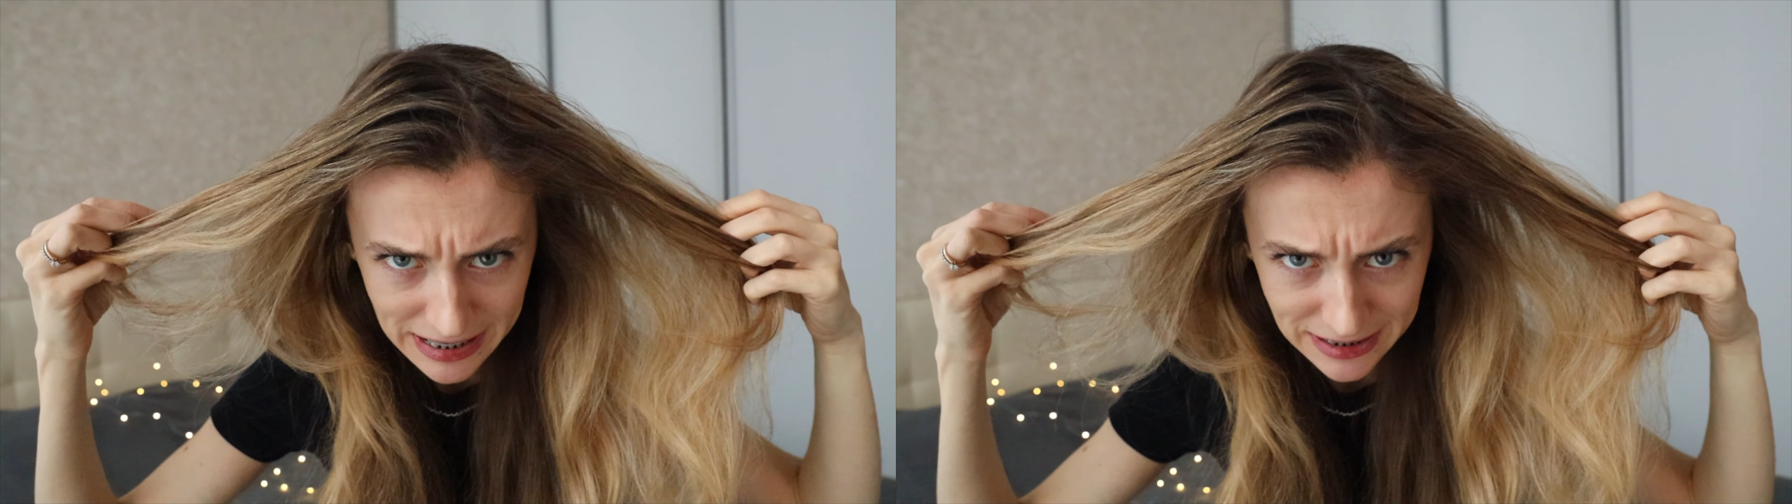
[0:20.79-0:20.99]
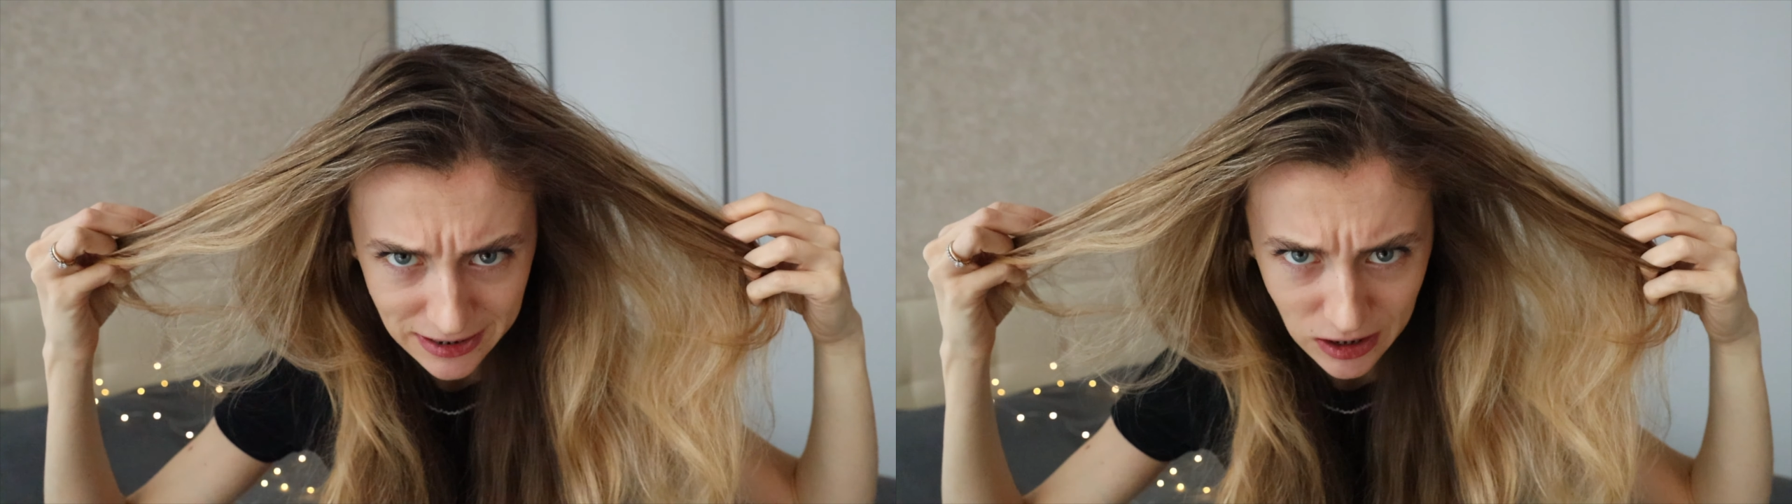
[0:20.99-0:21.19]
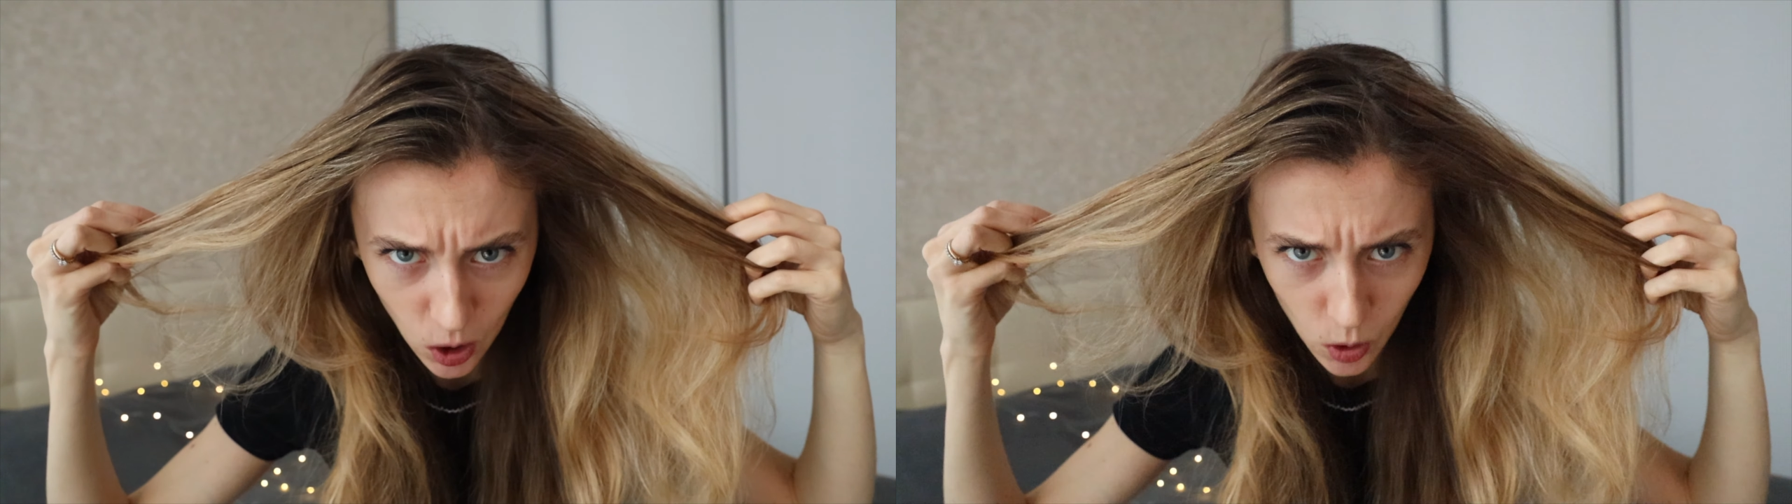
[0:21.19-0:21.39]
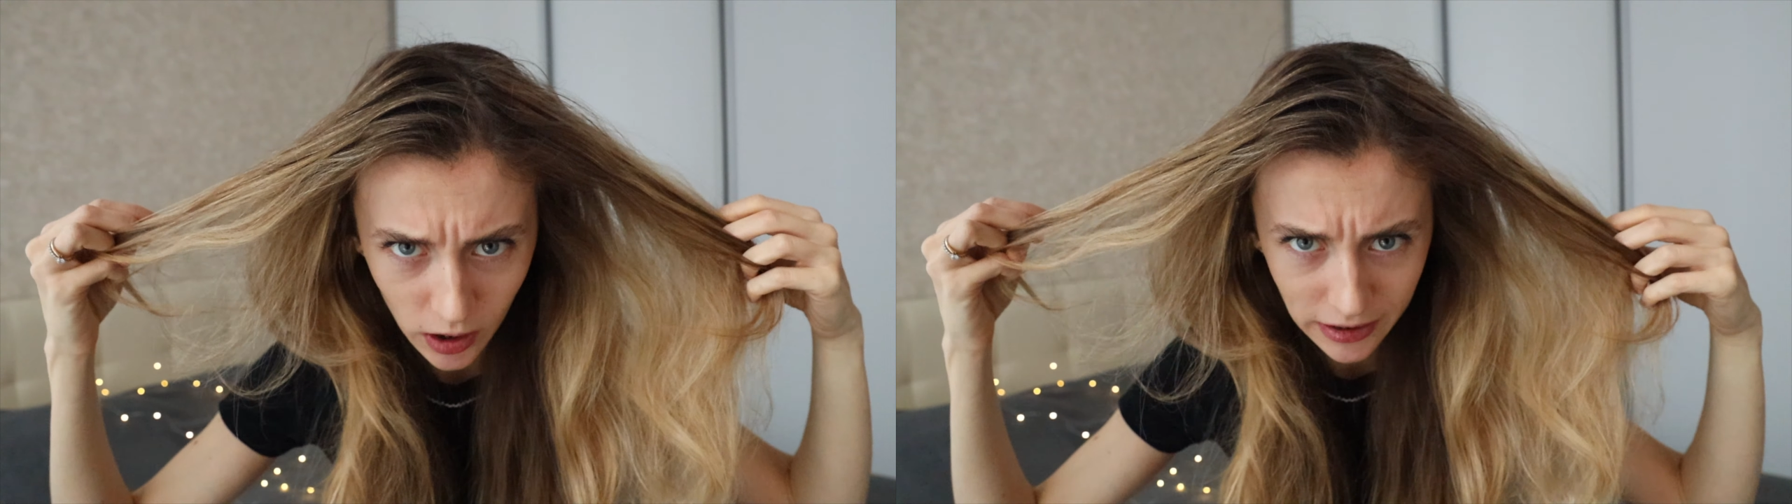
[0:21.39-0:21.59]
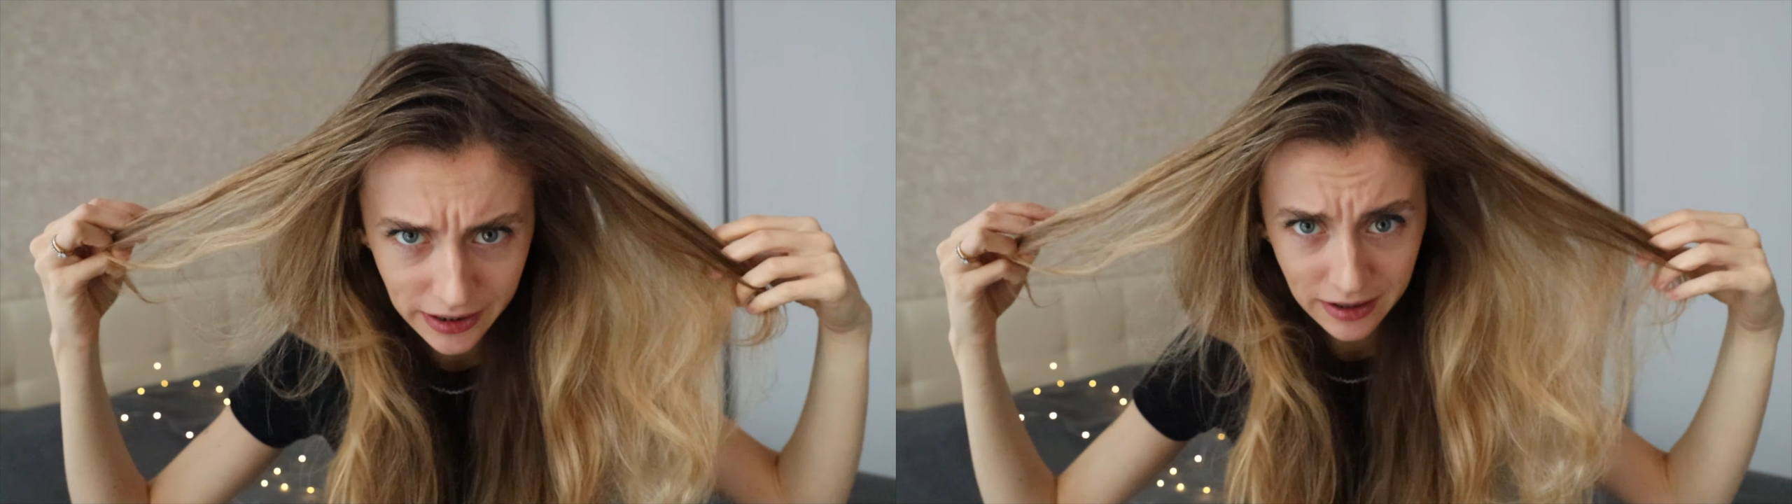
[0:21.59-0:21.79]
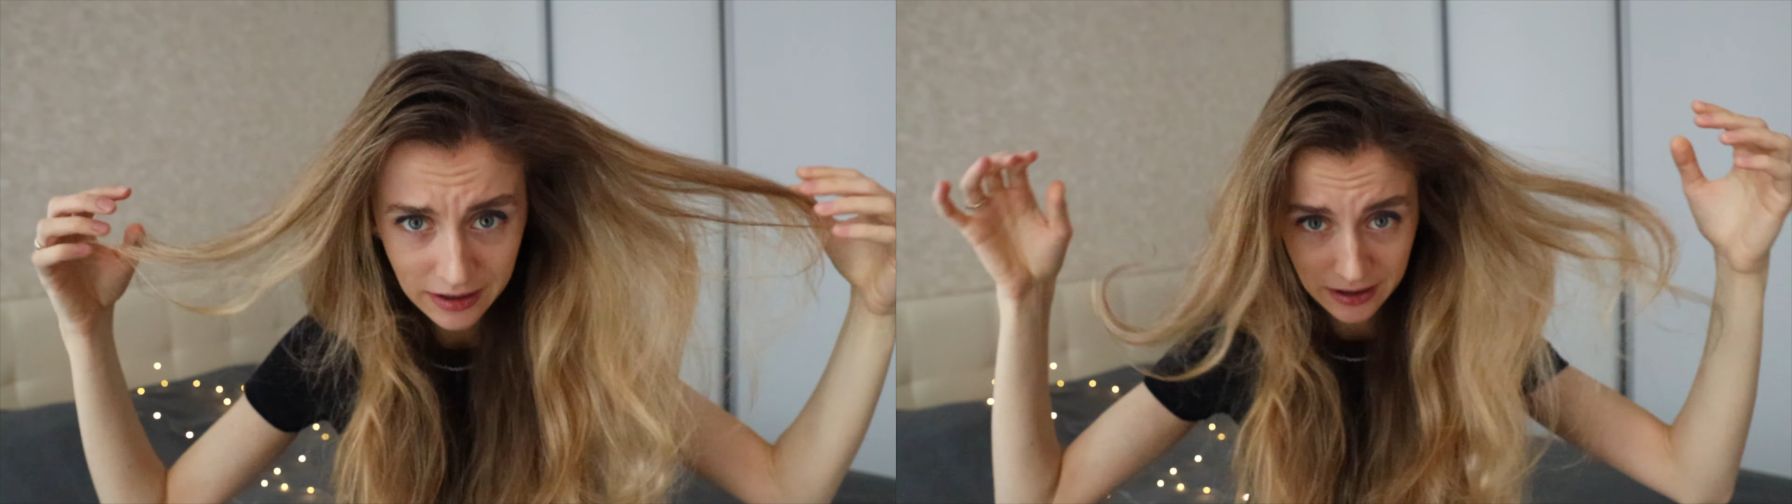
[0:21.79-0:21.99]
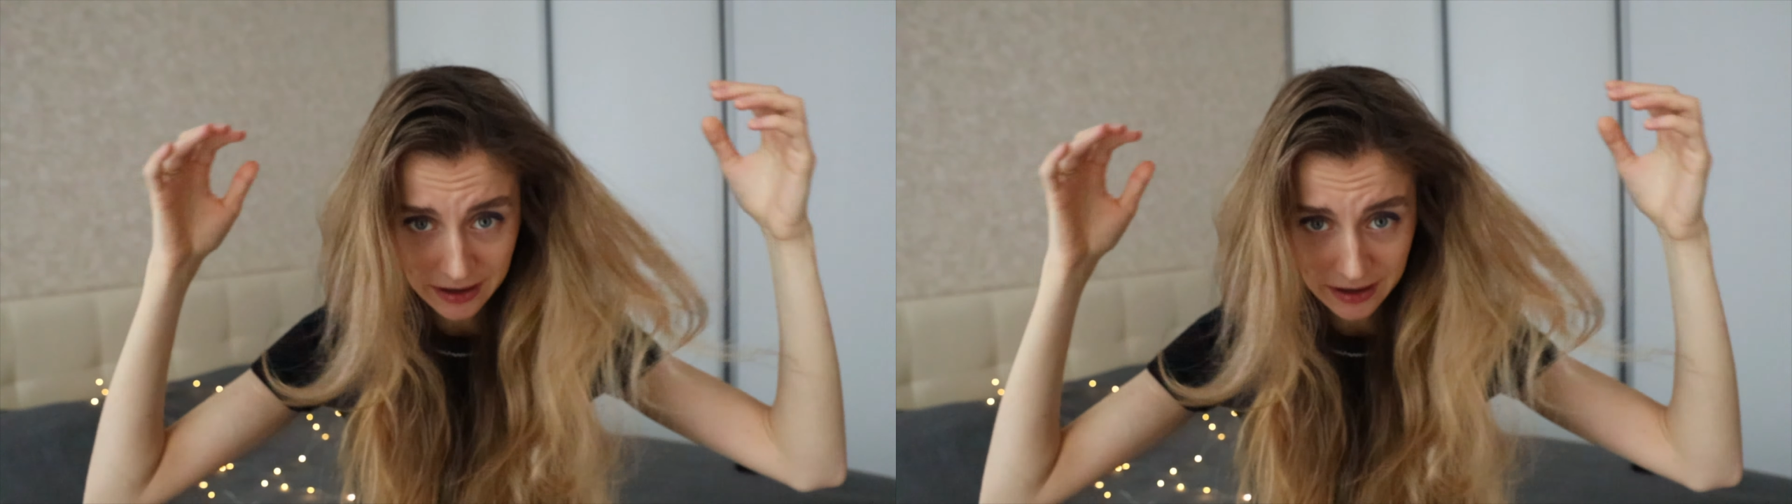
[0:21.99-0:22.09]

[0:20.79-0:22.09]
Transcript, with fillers: is oily.